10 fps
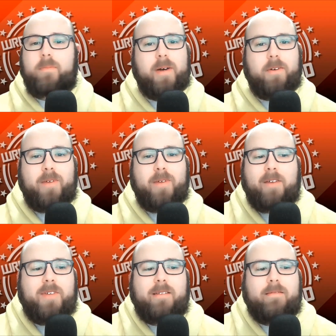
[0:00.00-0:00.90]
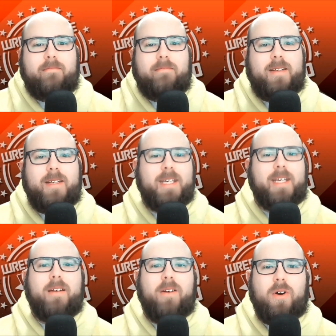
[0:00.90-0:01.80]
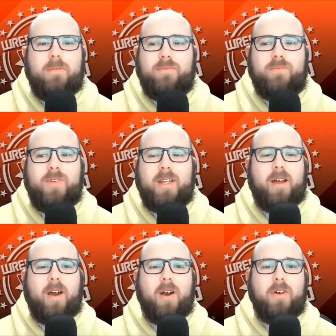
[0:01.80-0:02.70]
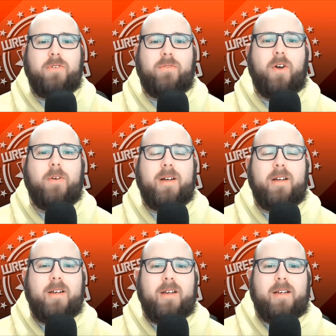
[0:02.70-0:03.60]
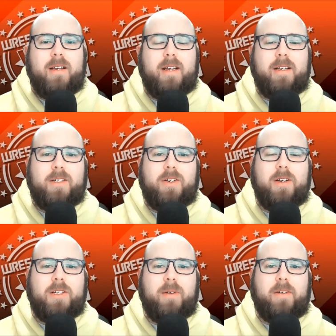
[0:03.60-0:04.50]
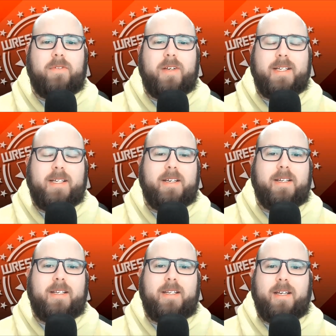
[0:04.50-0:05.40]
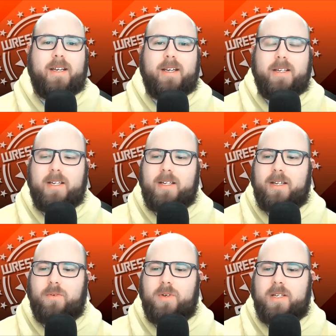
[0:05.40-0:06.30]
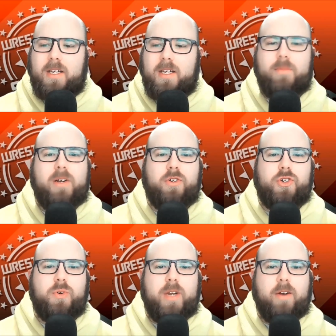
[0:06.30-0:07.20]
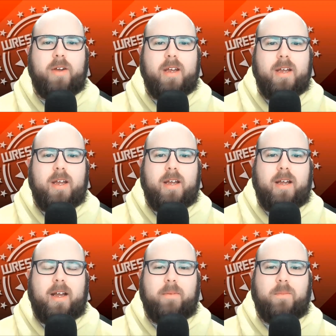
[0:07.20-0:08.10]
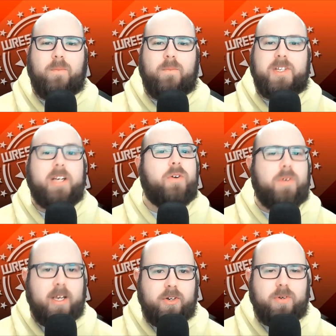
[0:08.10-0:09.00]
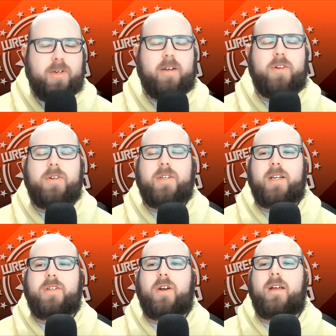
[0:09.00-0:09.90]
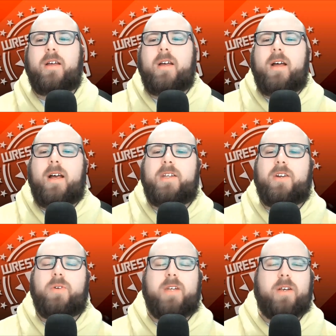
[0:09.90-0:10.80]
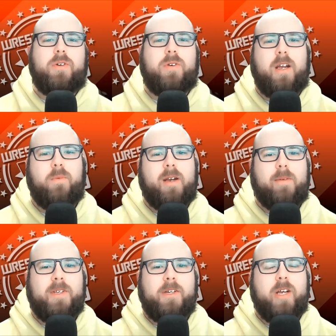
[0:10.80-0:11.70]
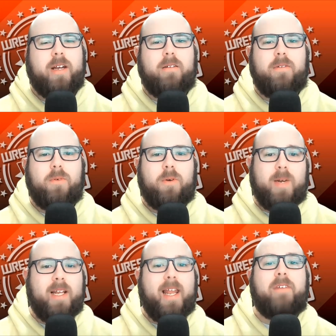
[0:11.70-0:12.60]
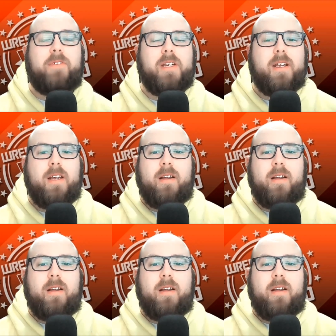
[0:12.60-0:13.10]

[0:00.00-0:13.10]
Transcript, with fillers: But we haven't seen or really heard from uh, Scotty Swift since since it was the Summerhill Showdown, uh, Station Hotel Showdown, I should say. Sorry, a Station Hotel Showdown when he was ejected or when he left